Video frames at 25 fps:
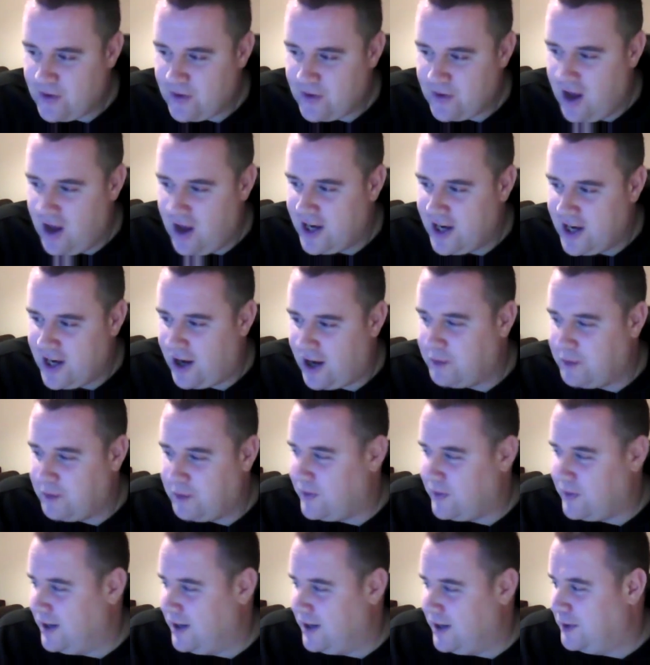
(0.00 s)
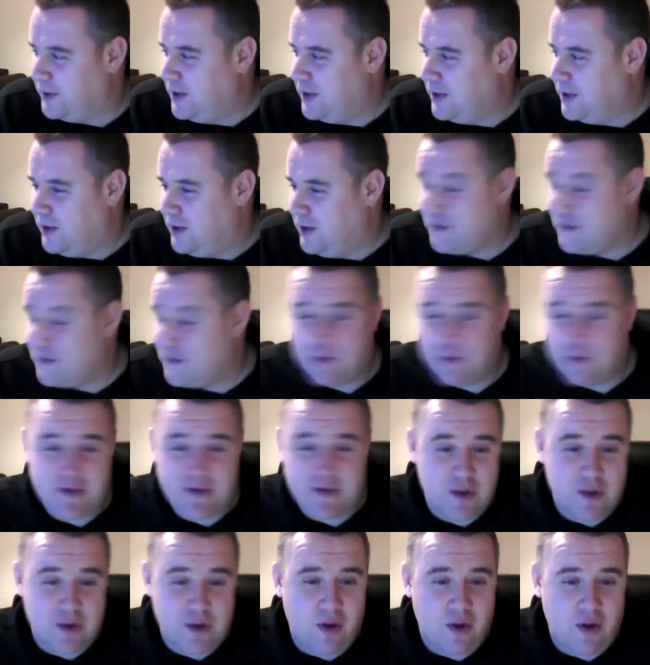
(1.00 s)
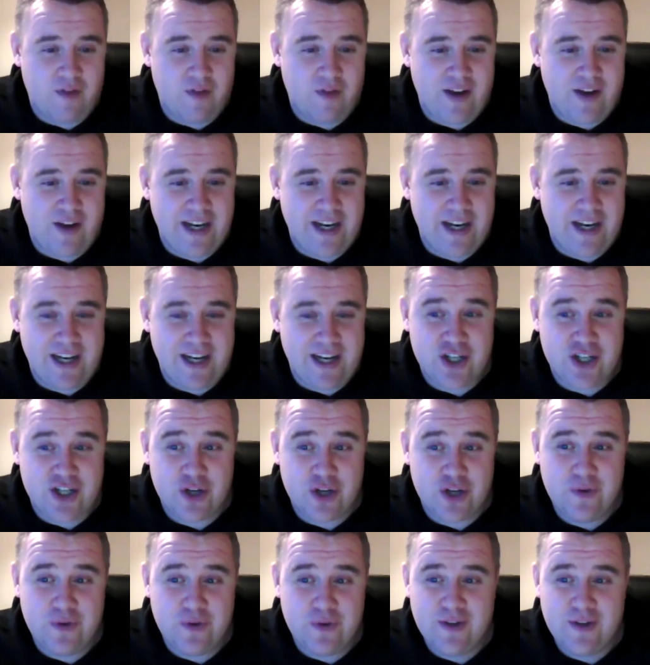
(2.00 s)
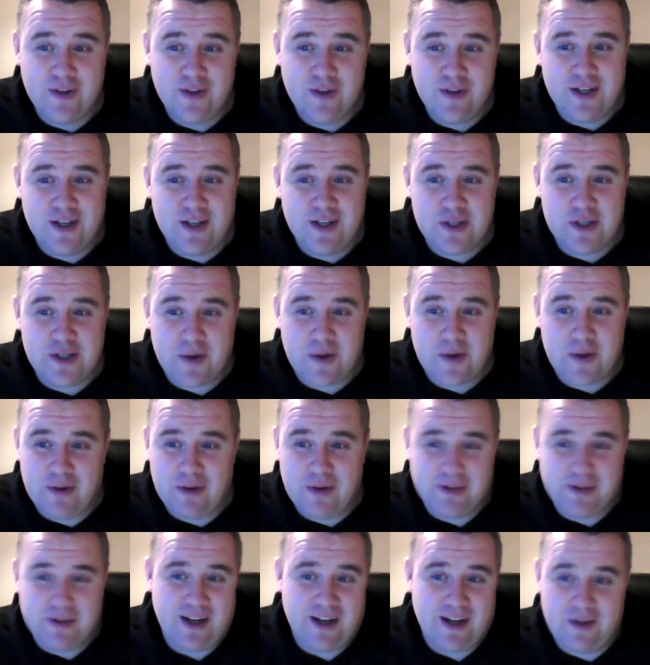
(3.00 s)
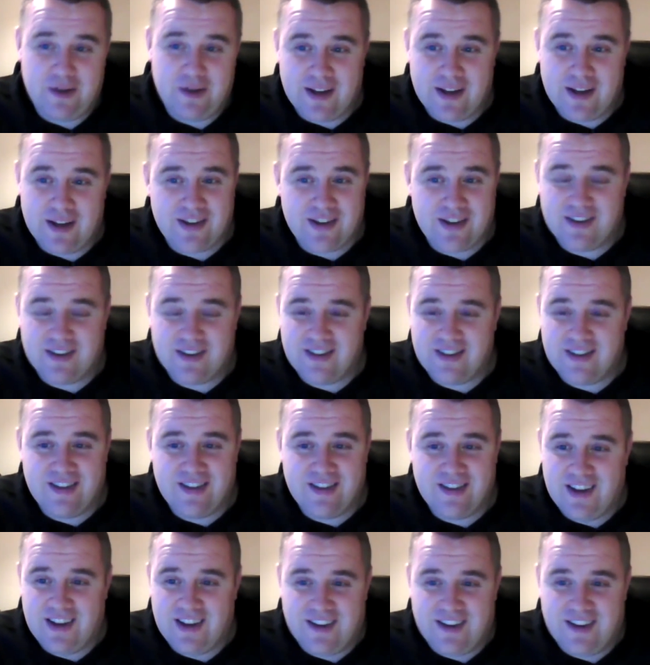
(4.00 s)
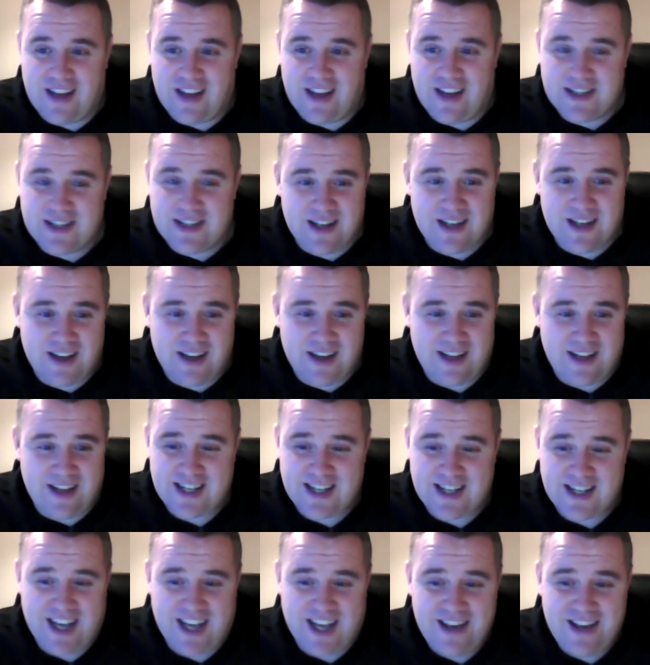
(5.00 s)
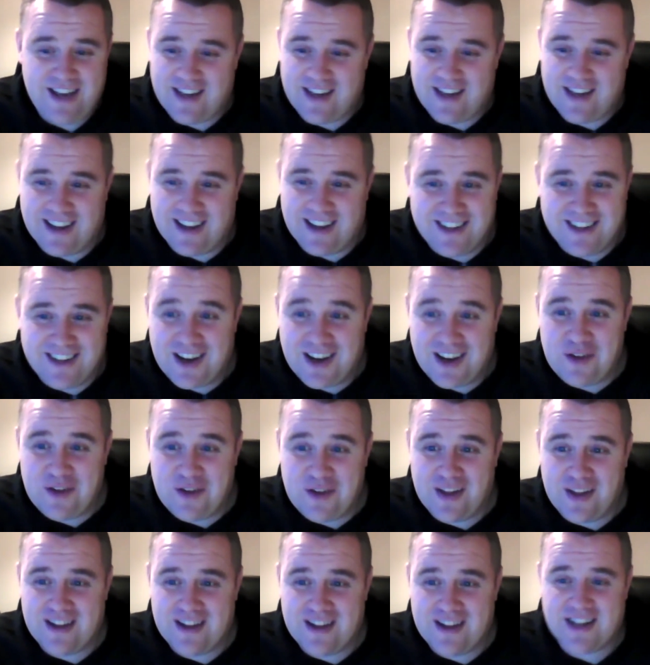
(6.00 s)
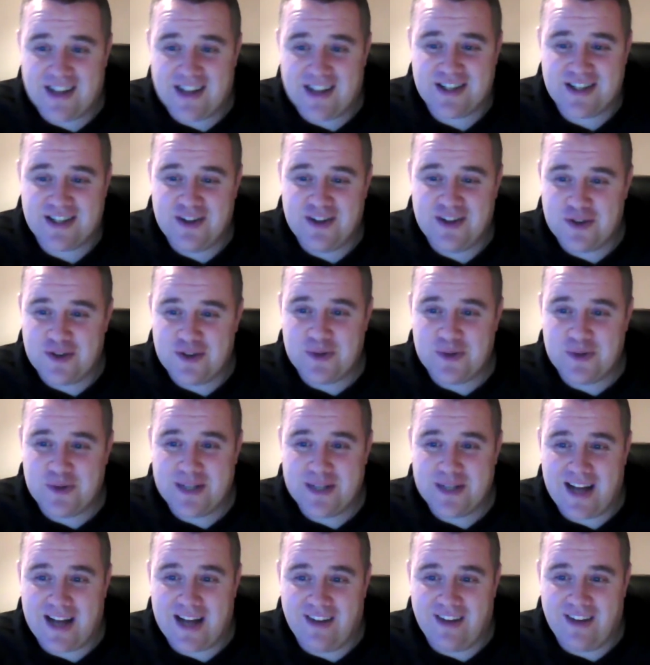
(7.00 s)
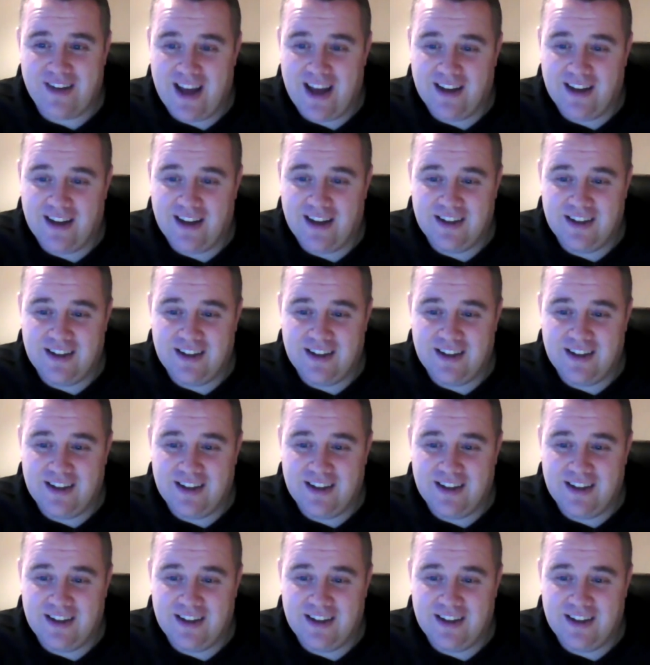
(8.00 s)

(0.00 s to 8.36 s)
I don't know. You know, obviously we've still got the funding issue as well. You know, that's a key thing. You know, that's not sorted out yet.